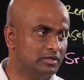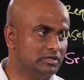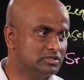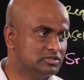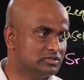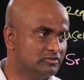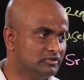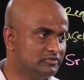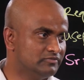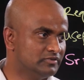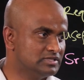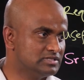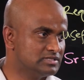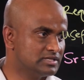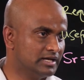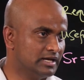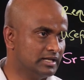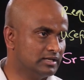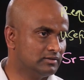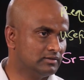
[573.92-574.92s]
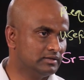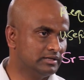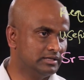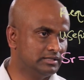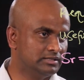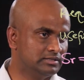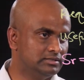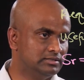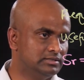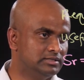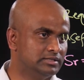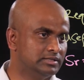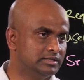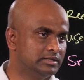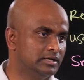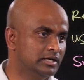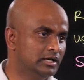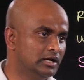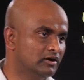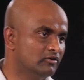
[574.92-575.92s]
So we first calculated the
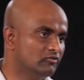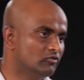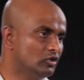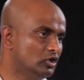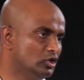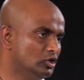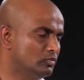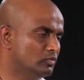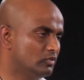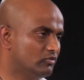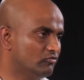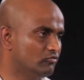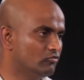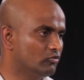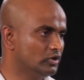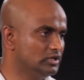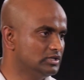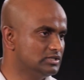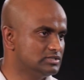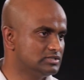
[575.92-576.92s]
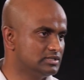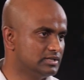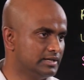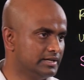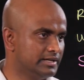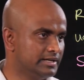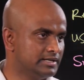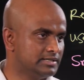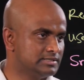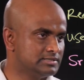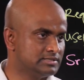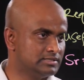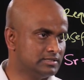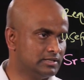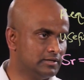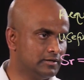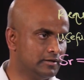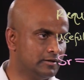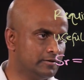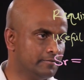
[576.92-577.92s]
volume of voids as
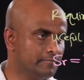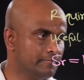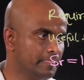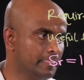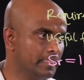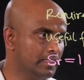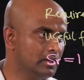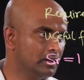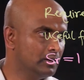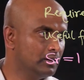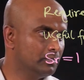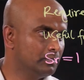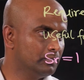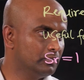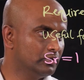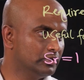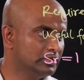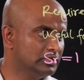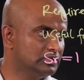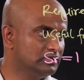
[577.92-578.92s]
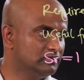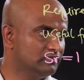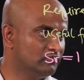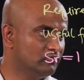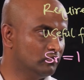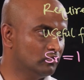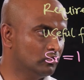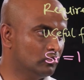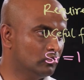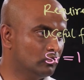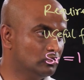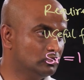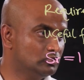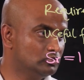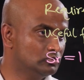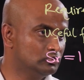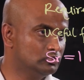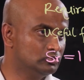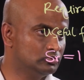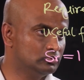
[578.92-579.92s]

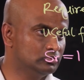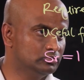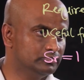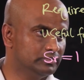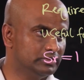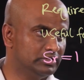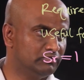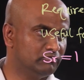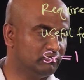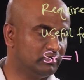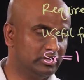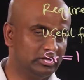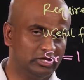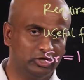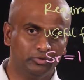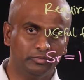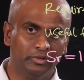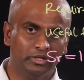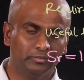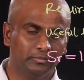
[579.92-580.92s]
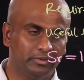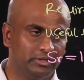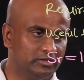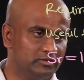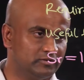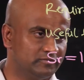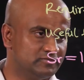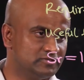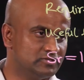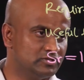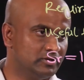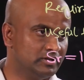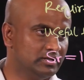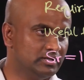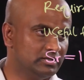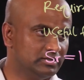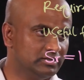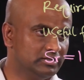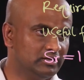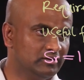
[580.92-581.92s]
0.422 in 1 cubic meter of soil.
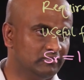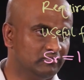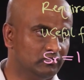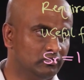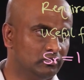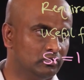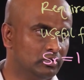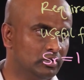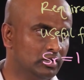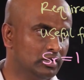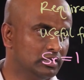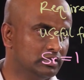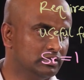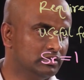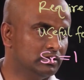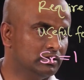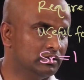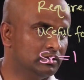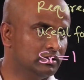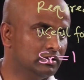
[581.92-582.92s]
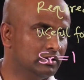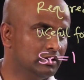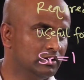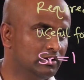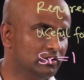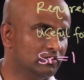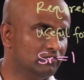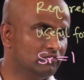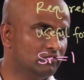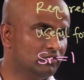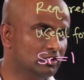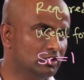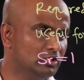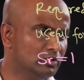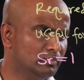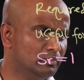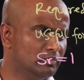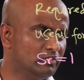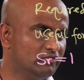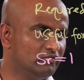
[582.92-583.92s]
Therefore the
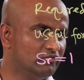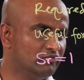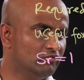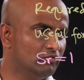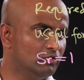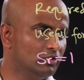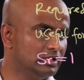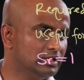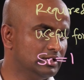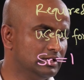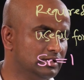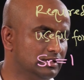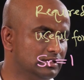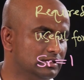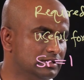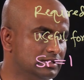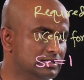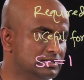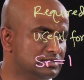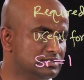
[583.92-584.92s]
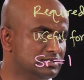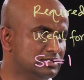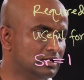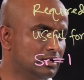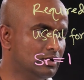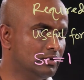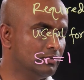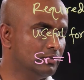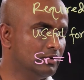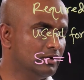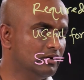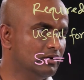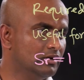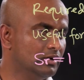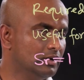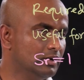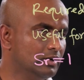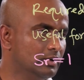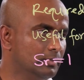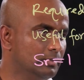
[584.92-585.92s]
volume of water is now
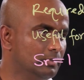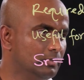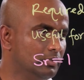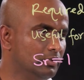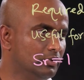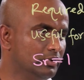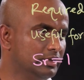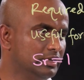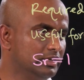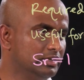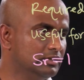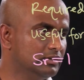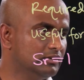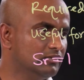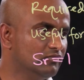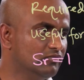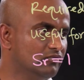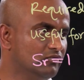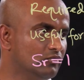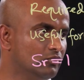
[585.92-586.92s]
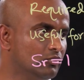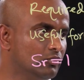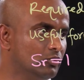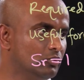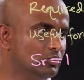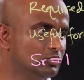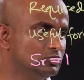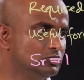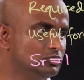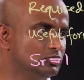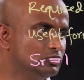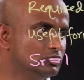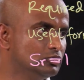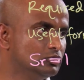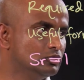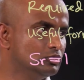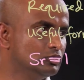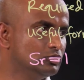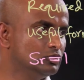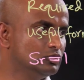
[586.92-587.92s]

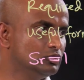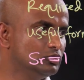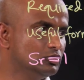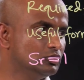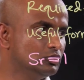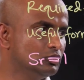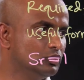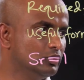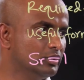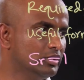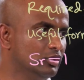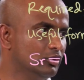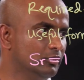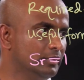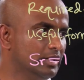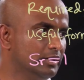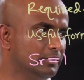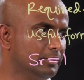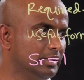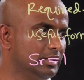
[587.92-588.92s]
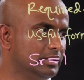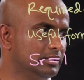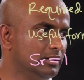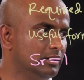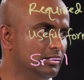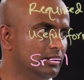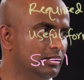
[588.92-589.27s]
0.422 cubic meter,